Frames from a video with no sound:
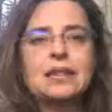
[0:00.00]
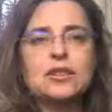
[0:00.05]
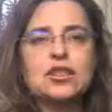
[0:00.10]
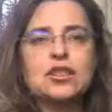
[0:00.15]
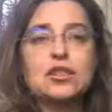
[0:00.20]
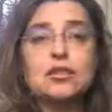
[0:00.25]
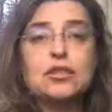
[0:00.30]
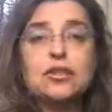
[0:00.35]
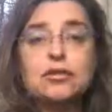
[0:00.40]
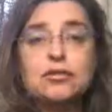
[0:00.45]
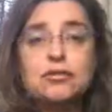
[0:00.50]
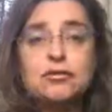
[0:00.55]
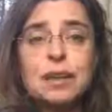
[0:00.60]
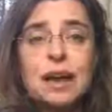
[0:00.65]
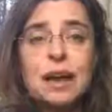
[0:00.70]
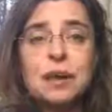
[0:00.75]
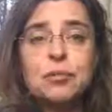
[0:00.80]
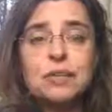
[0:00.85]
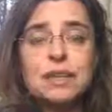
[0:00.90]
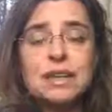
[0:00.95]
to your
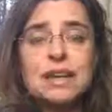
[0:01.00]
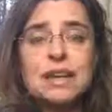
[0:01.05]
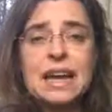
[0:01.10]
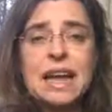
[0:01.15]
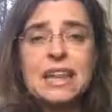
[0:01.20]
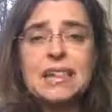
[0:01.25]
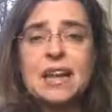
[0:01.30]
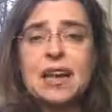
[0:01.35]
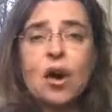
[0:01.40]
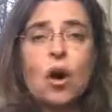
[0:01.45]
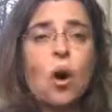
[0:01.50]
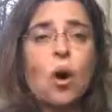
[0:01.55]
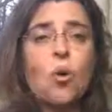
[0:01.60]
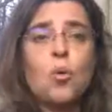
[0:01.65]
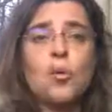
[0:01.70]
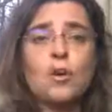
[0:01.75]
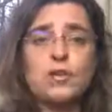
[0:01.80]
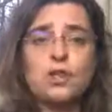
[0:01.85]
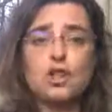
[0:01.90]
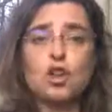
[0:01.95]
family and they
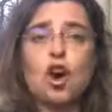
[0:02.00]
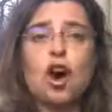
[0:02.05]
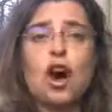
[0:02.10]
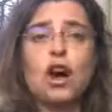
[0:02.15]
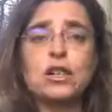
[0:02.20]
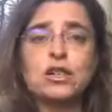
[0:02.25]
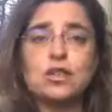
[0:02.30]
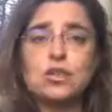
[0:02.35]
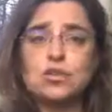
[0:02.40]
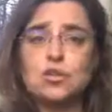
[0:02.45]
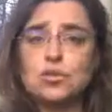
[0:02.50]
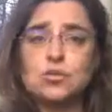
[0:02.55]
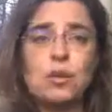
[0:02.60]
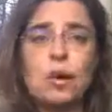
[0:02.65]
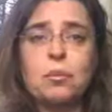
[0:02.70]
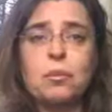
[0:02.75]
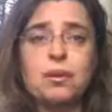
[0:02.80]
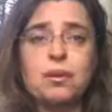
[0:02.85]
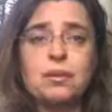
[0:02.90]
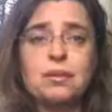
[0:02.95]
always cause
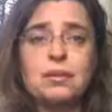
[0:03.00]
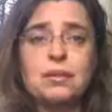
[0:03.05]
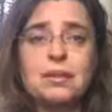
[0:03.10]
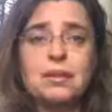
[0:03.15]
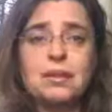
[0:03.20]
trouble.